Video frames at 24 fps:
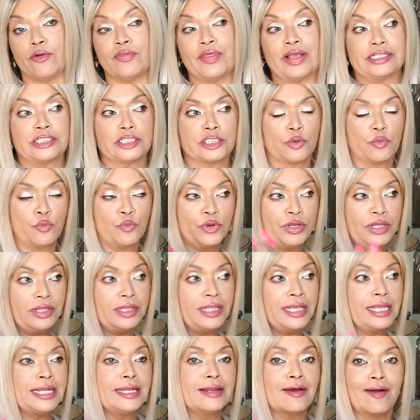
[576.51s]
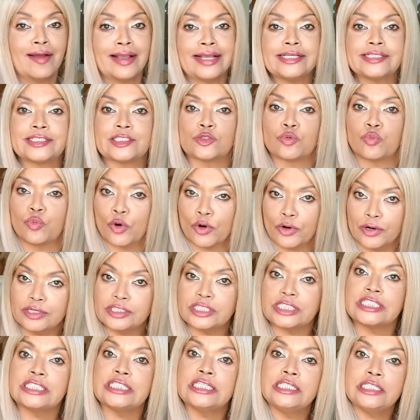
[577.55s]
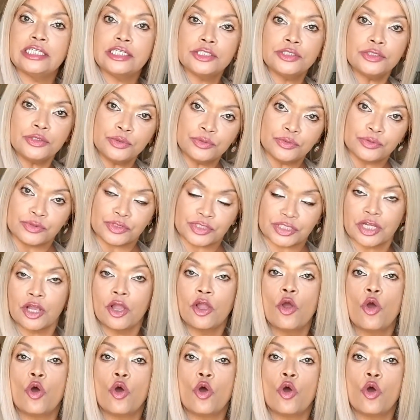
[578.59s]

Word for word: That's a really nice word to use.